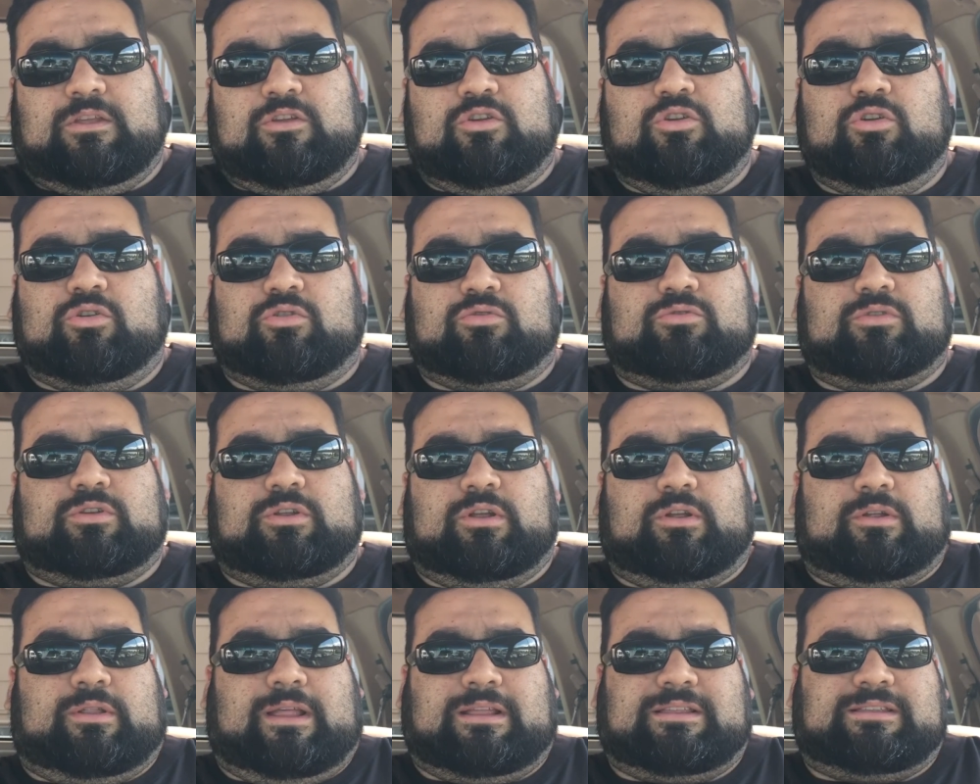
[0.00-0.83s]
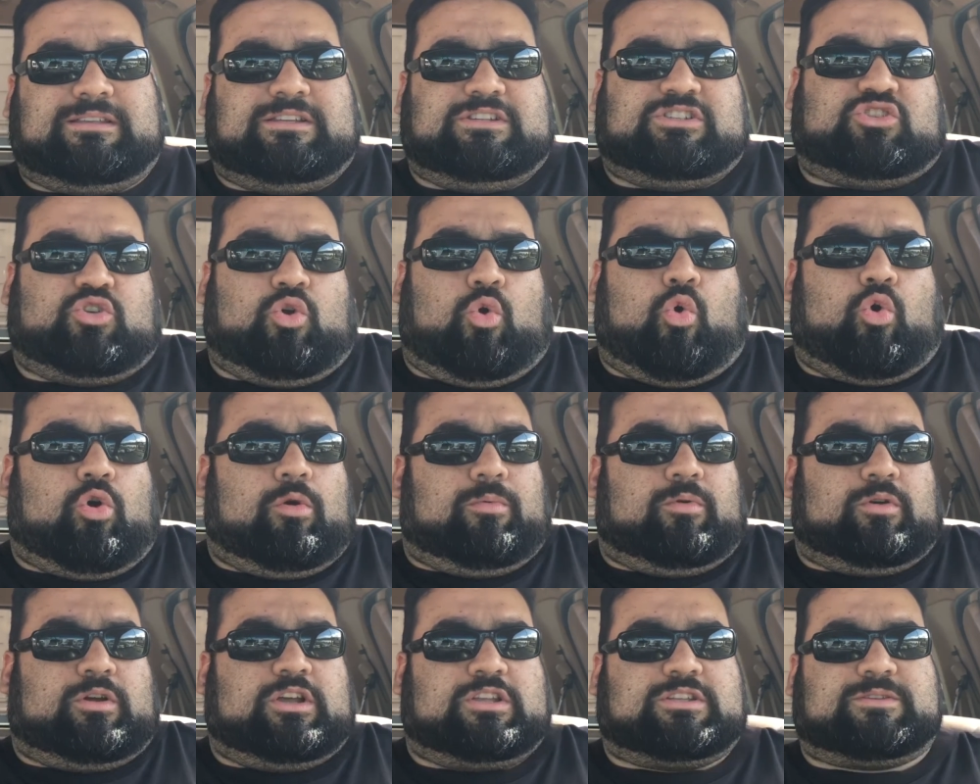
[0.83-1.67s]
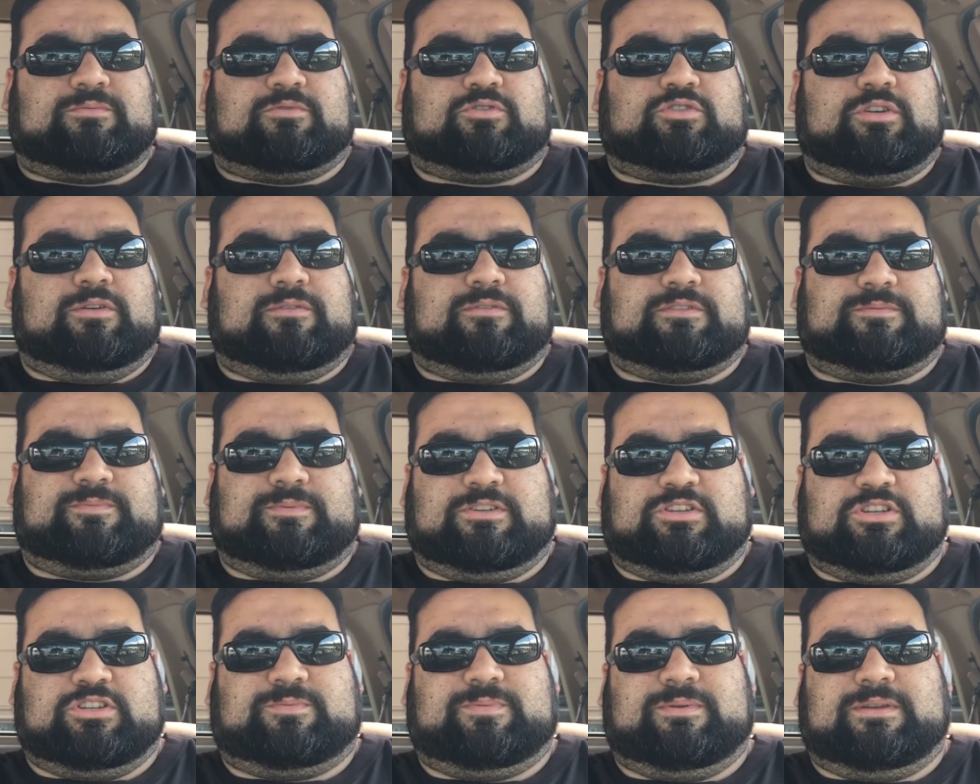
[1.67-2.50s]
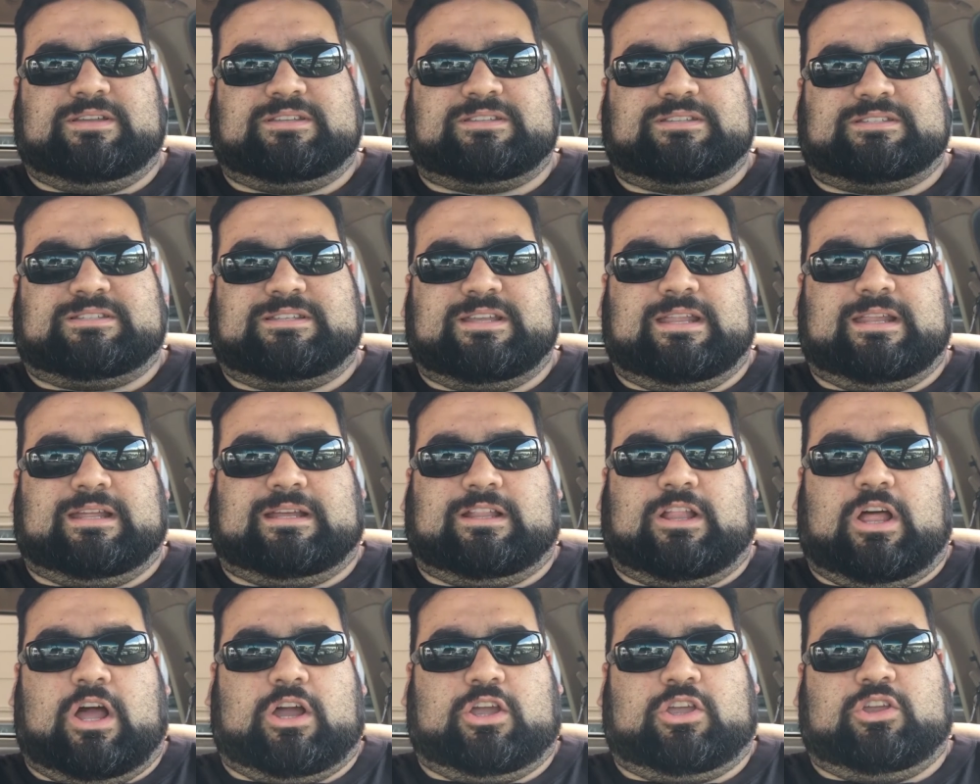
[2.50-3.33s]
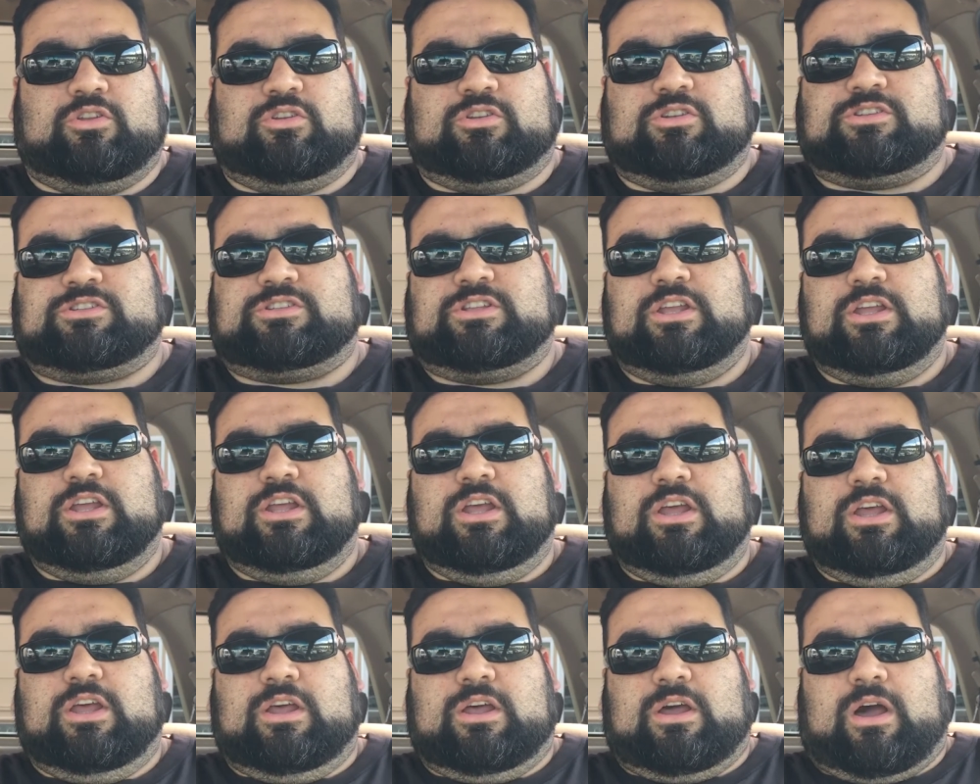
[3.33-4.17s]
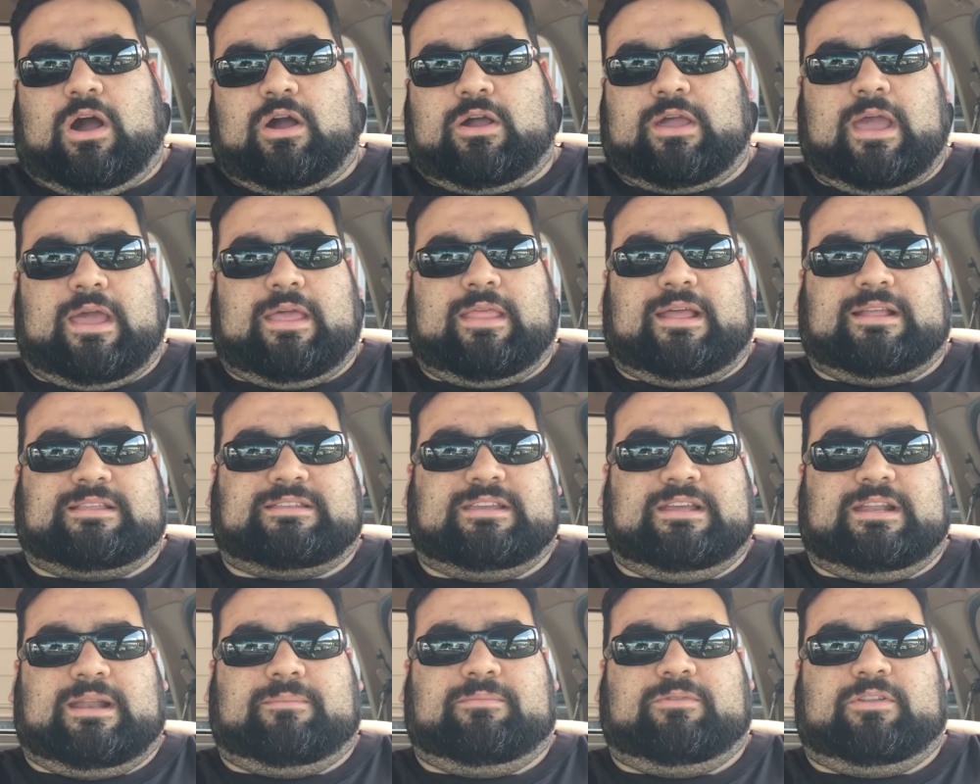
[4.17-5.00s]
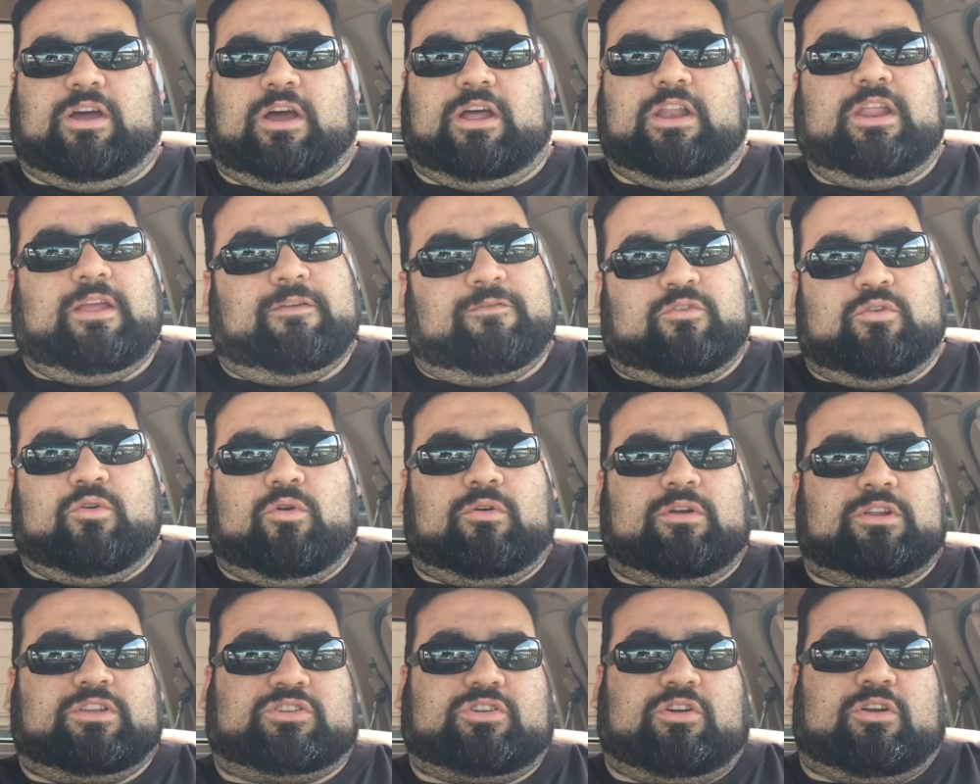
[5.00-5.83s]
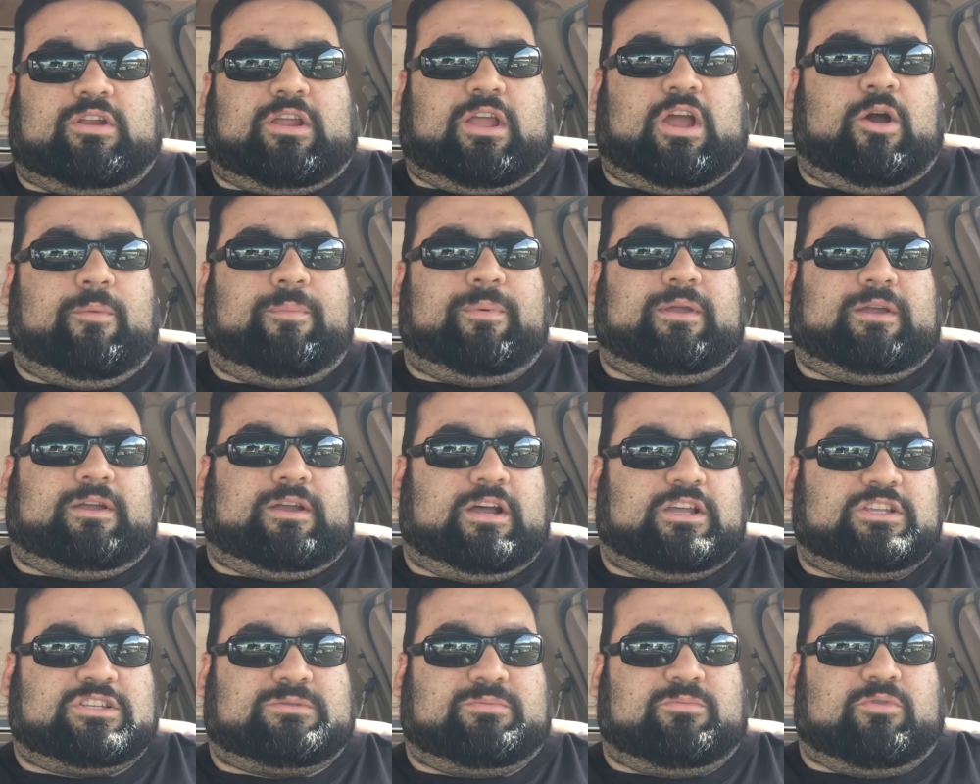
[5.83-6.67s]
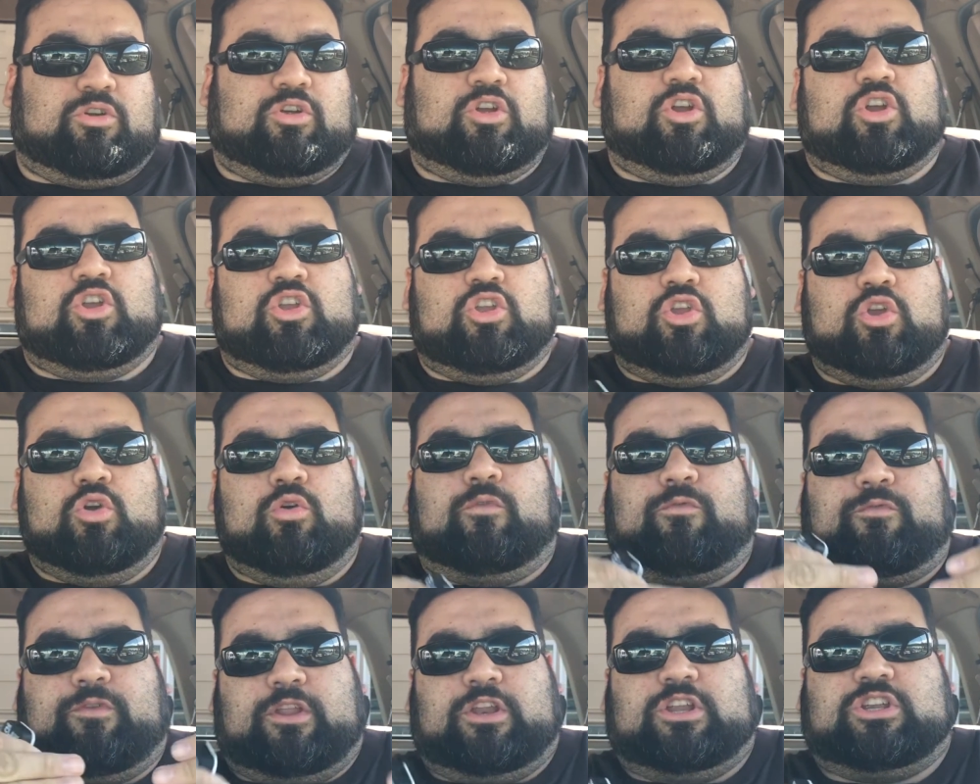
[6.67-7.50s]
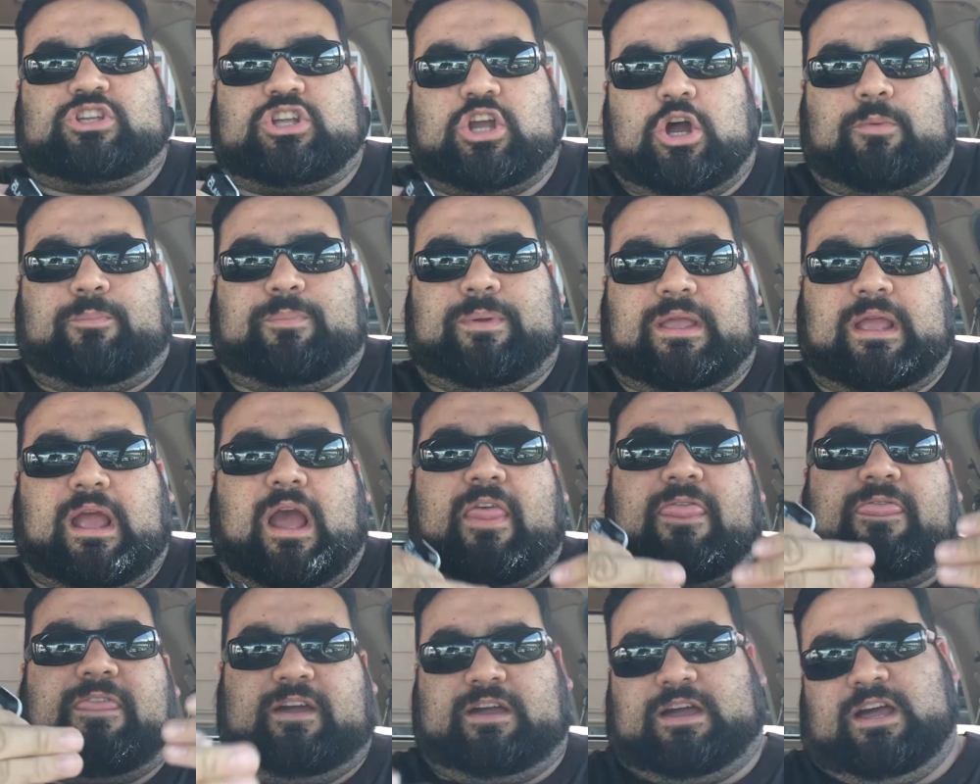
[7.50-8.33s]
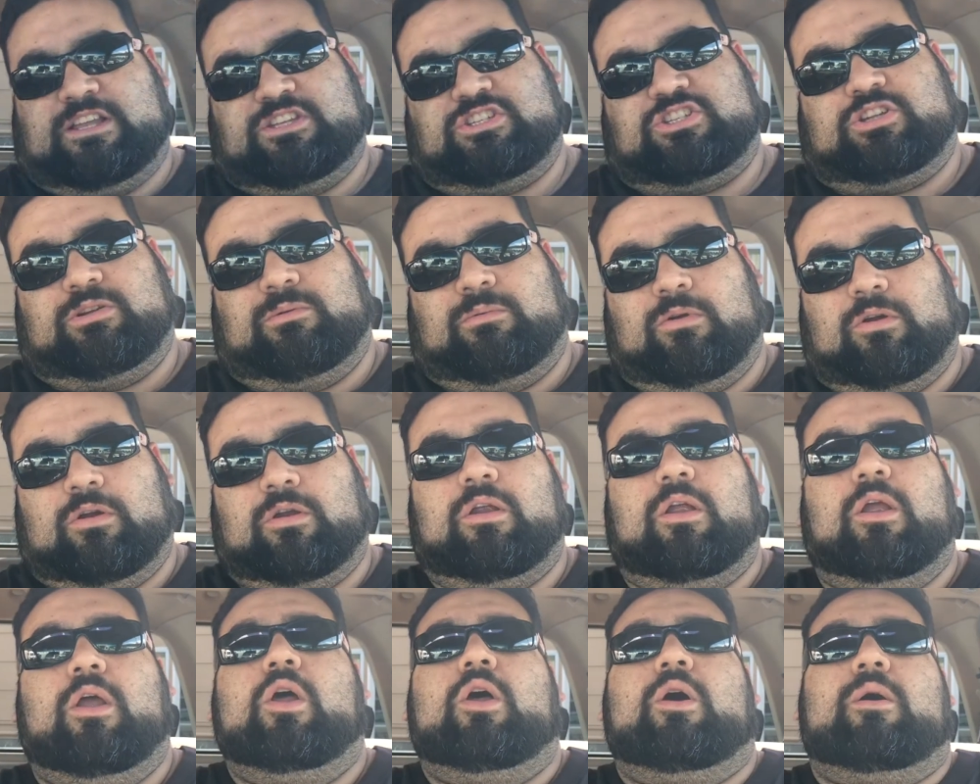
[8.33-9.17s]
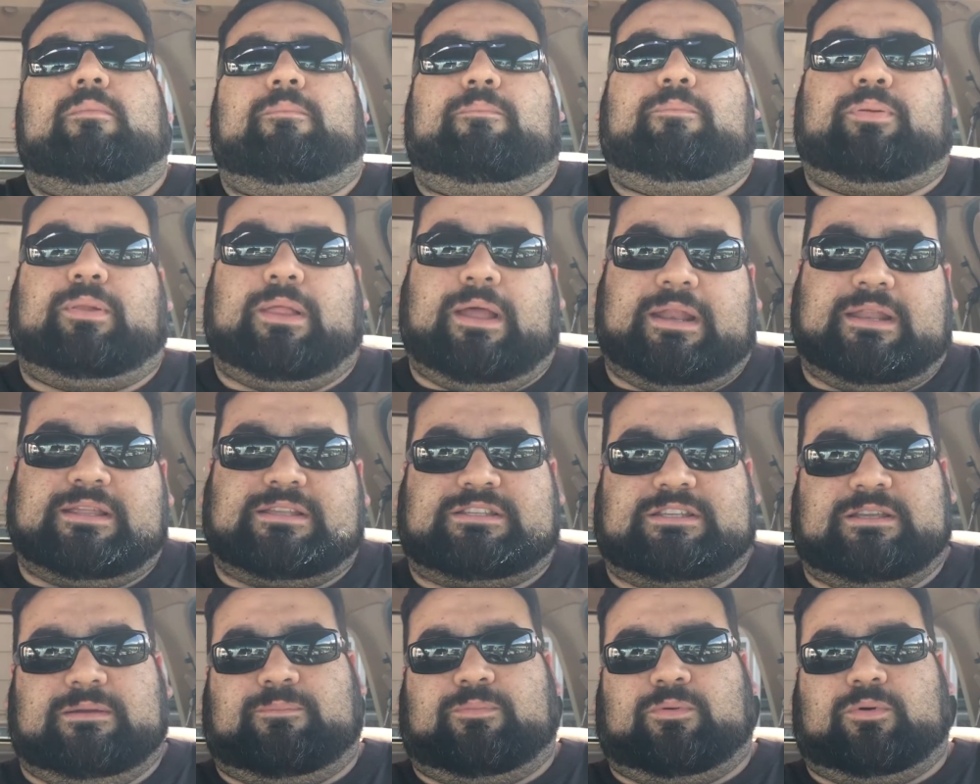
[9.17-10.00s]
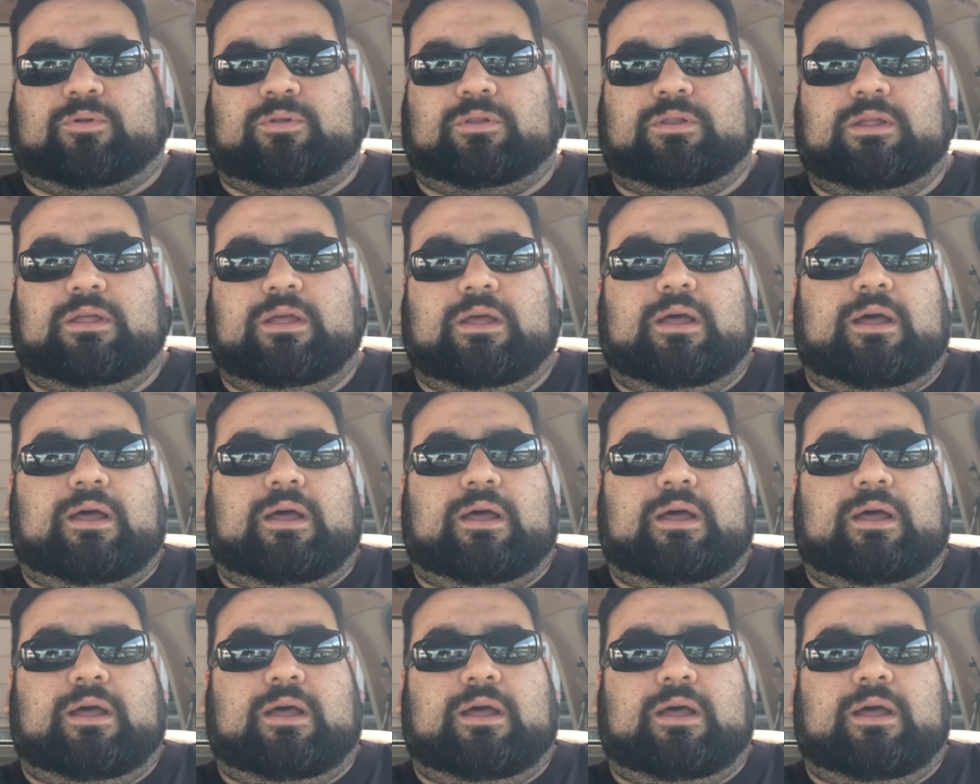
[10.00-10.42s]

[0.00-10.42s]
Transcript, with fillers: you don't, you know, that's just horrible customer service. But just because it's 10 o'clock, you just, okay, that's it, I'm done. If you already started helping a customer, you finish helping the customer, plain and simple.